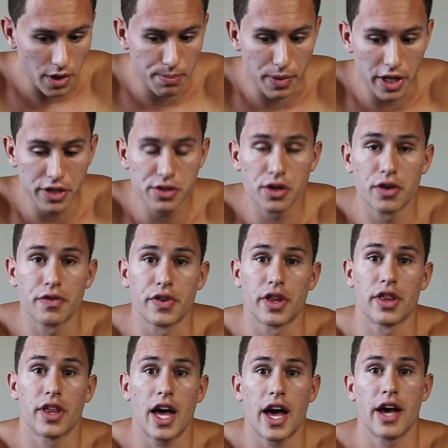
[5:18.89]
based off
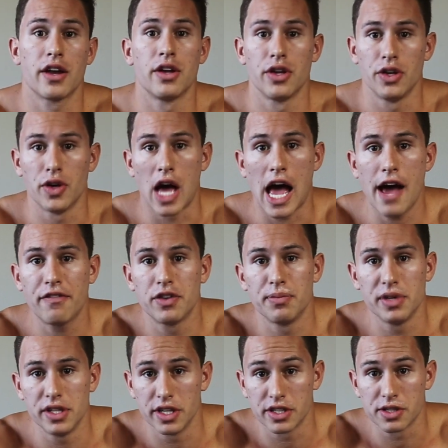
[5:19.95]
of that, you have to
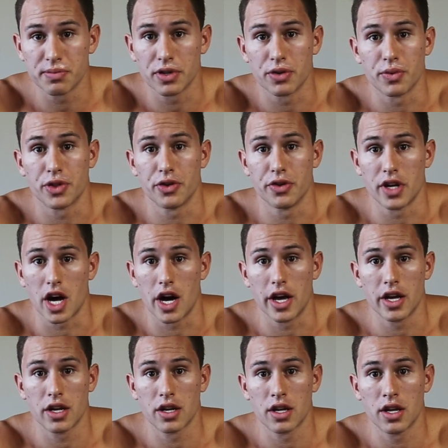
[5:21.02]
be disciplined with your
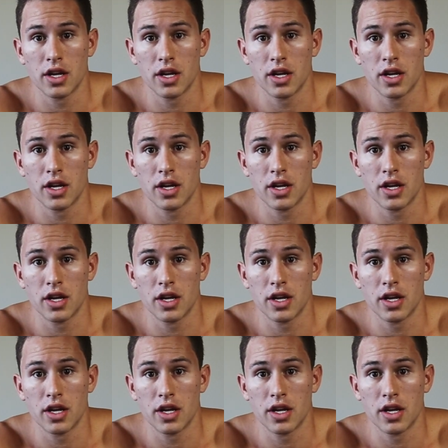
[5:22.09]
diet.